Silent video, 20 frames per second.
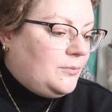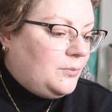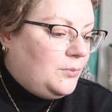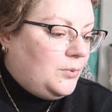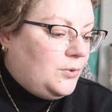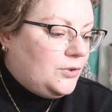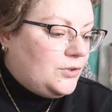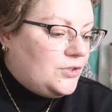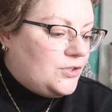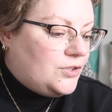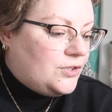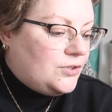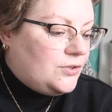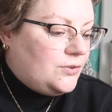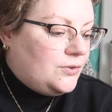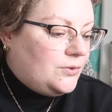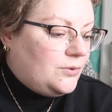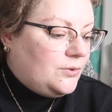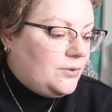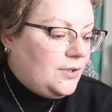We'll
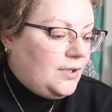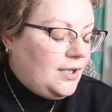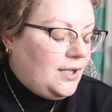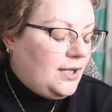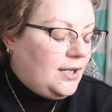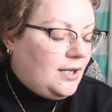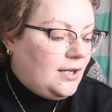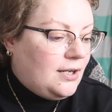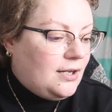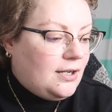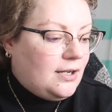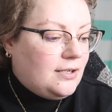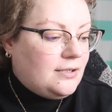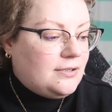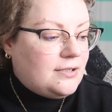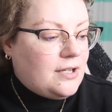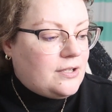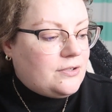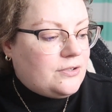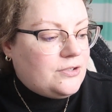do
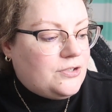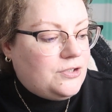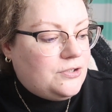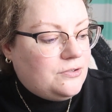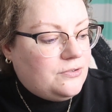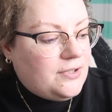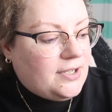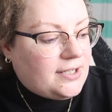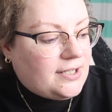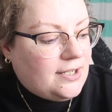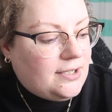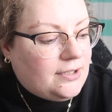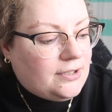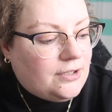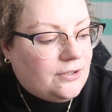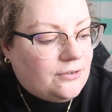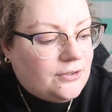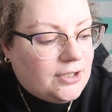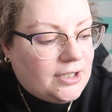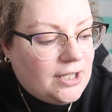another 2 that kind of
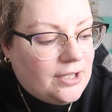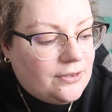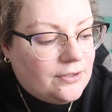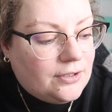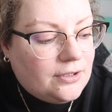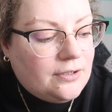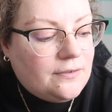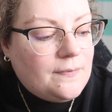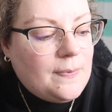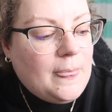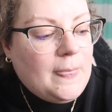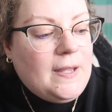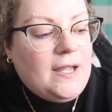go together.